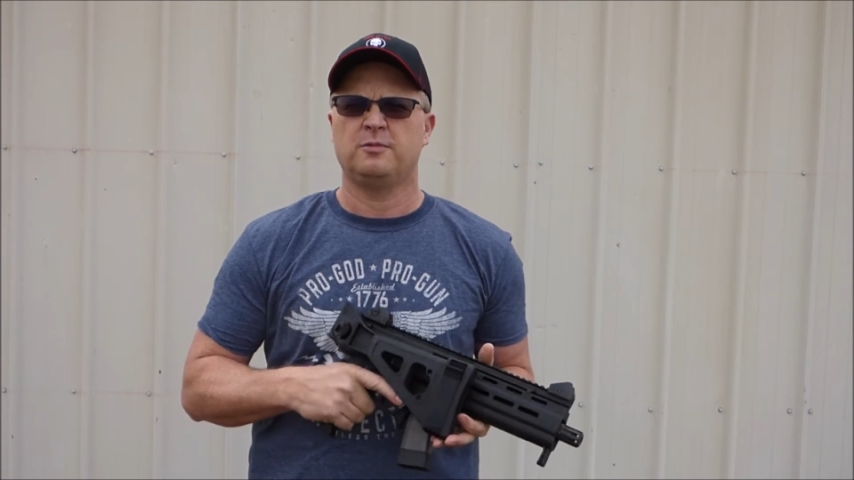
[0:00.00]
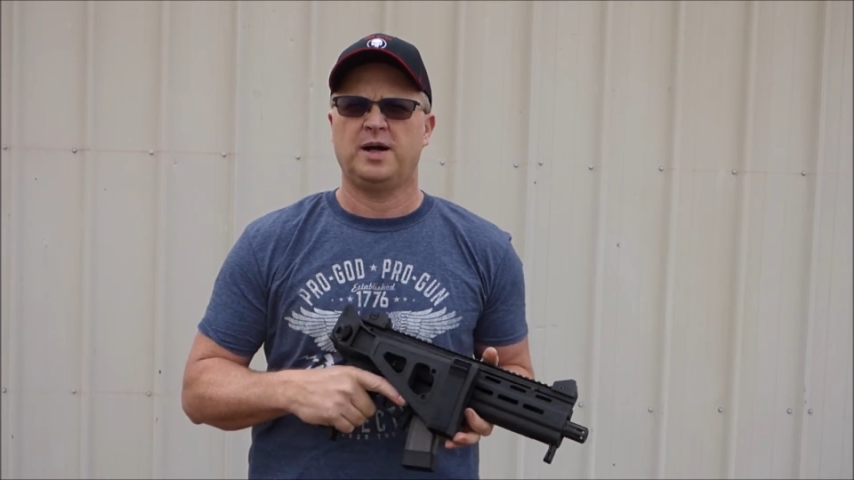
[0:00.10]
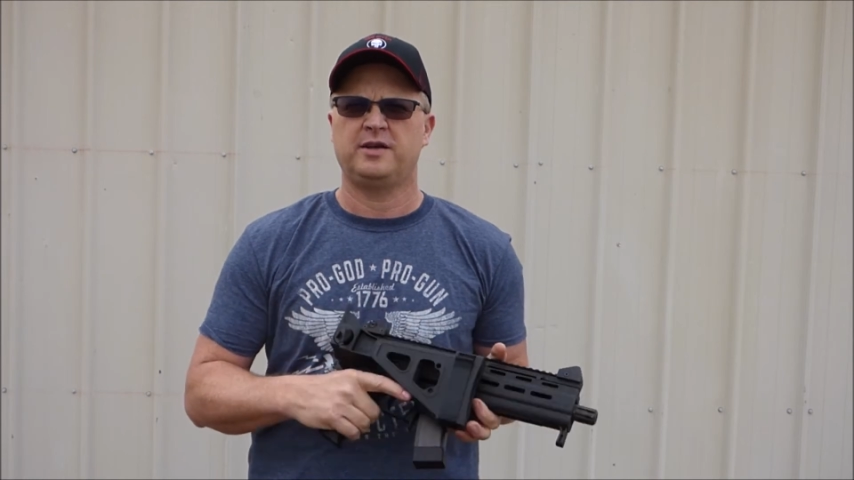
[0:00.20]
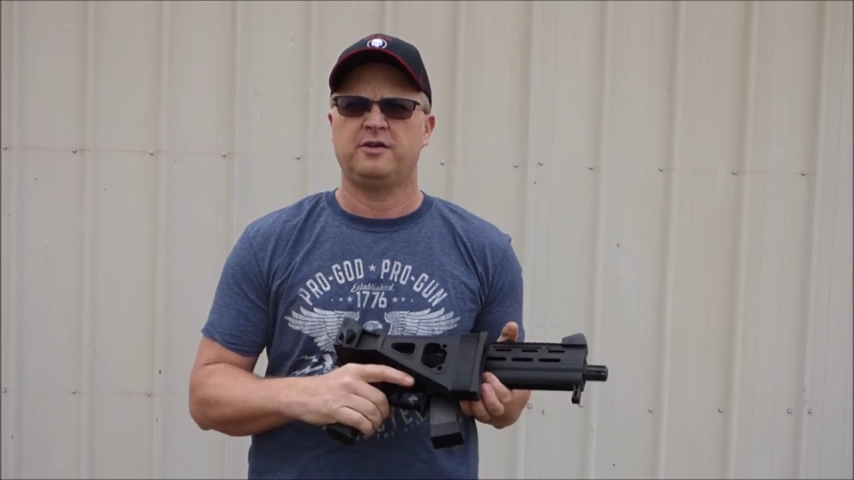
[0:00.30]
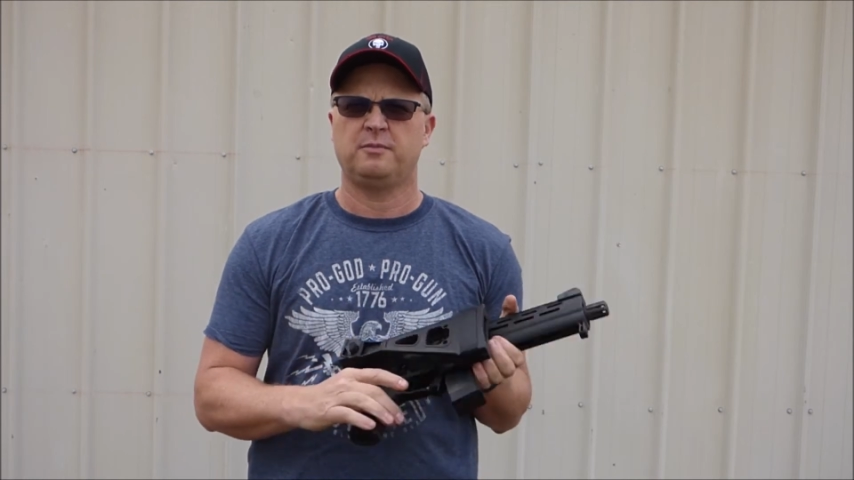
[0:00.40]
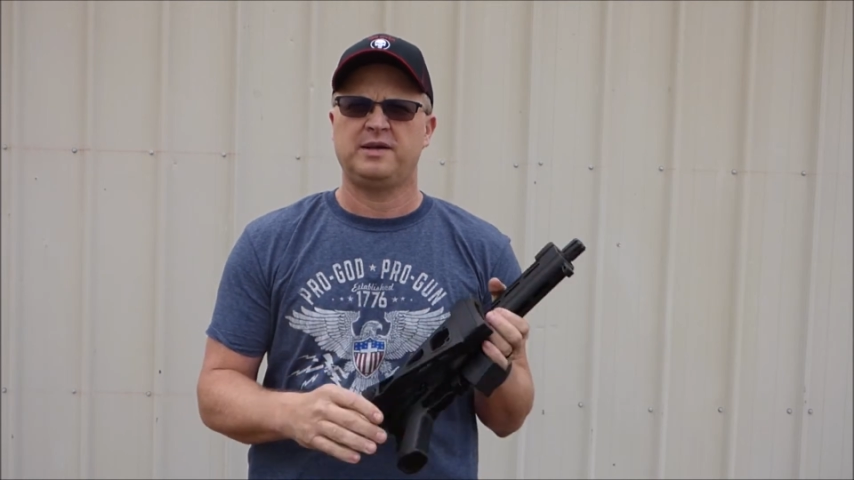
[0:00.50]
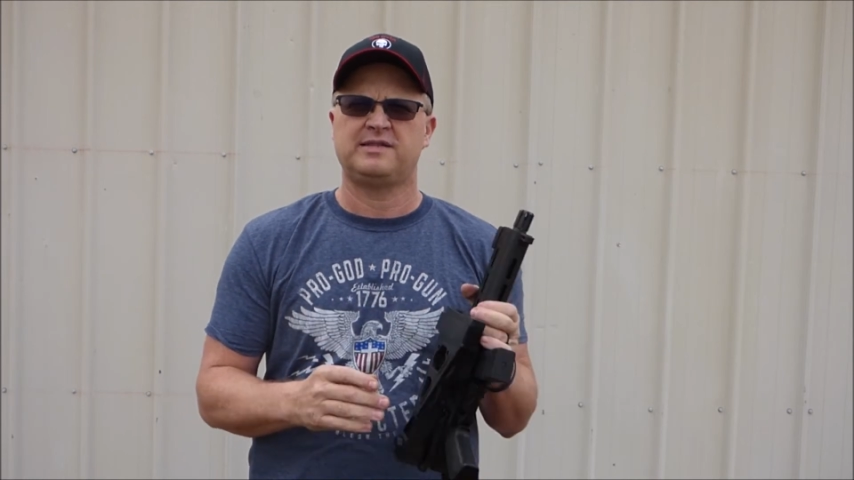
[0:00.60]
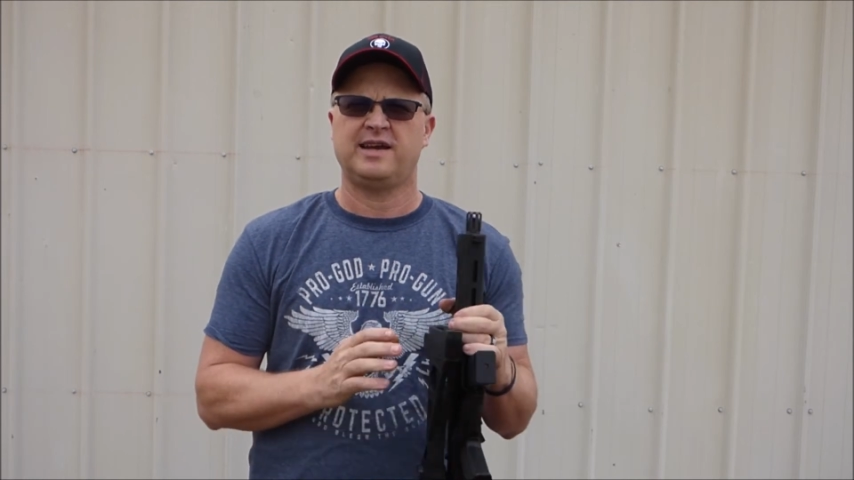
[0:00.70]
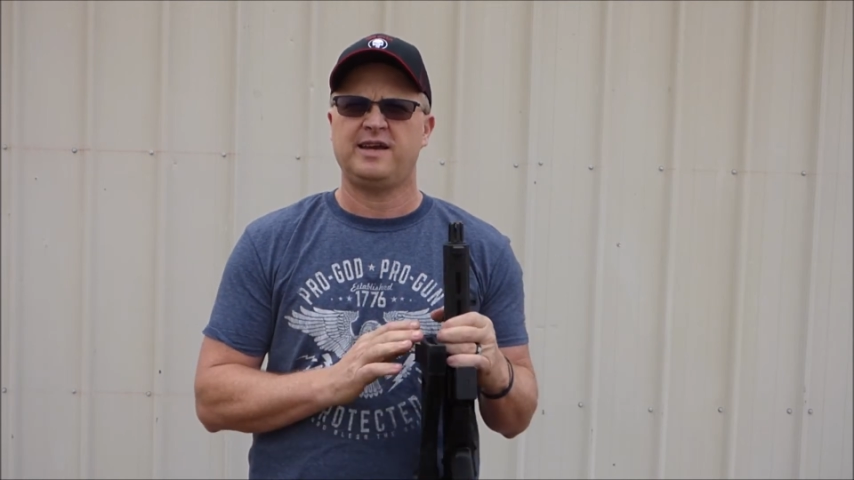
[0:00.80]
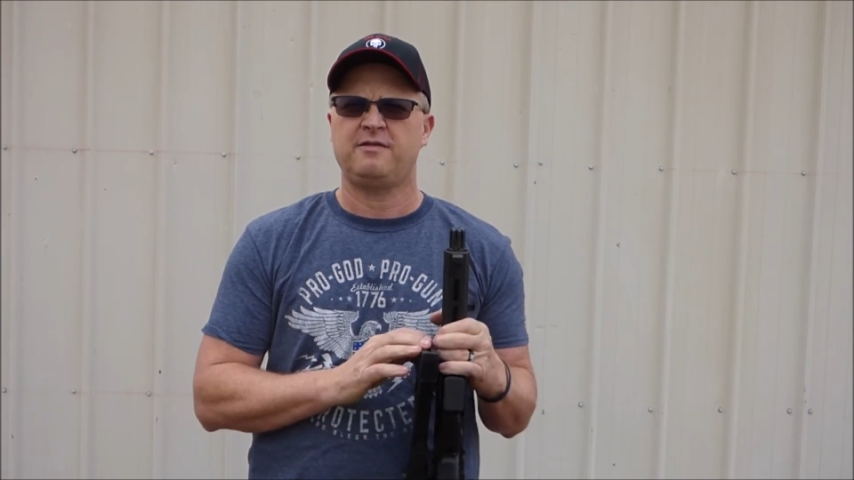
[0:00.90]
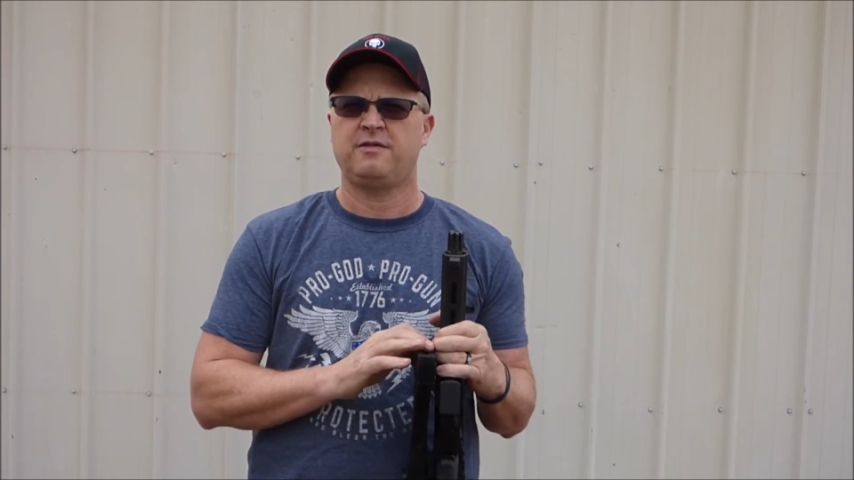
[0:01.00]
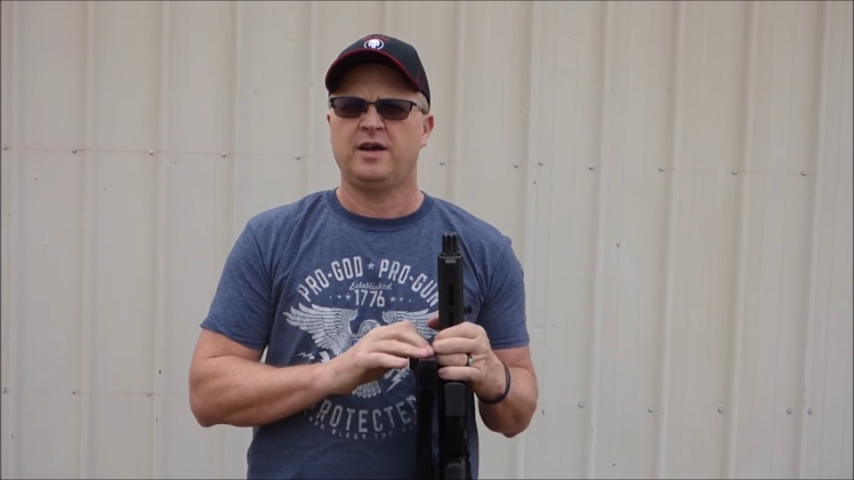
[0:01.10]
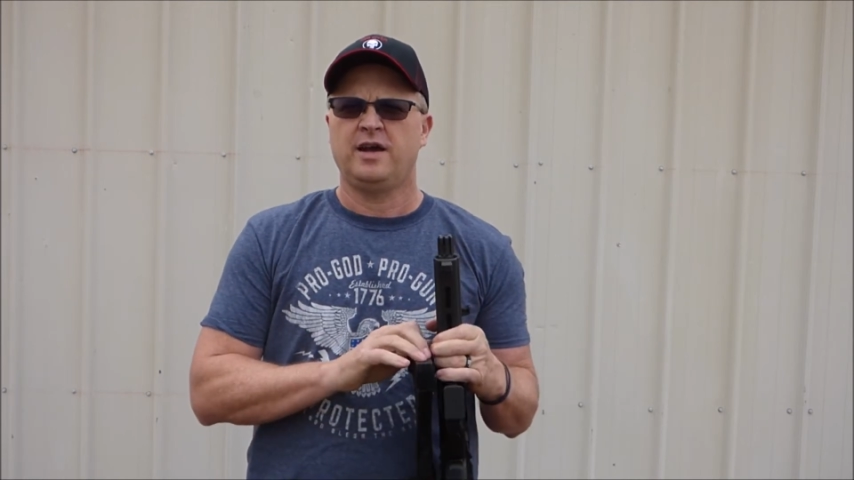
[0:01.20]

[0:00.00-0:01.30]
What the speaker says: reminding you to be safe